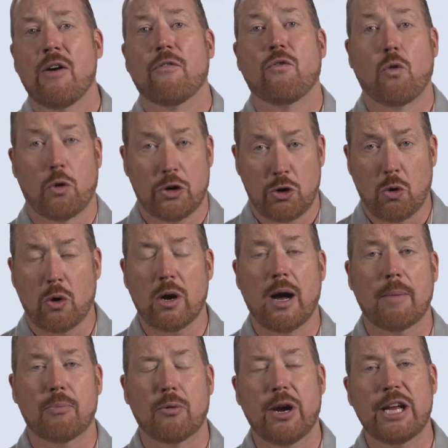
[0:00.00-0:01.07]
for your
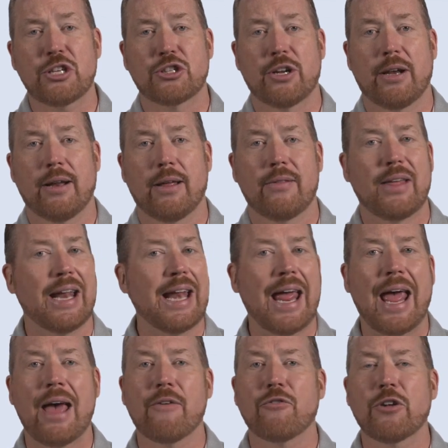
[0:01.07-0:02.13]
operation that
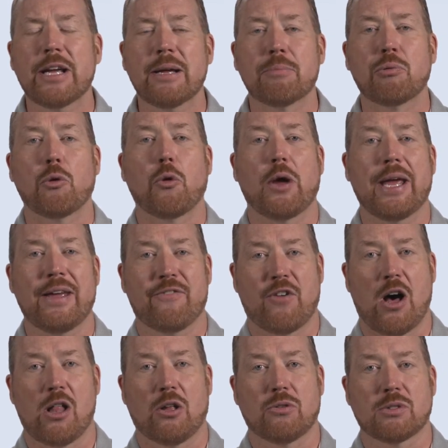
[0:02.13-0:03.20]
every employee
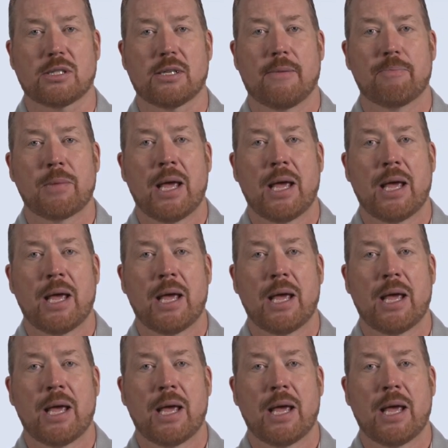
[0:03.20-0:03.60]
follows.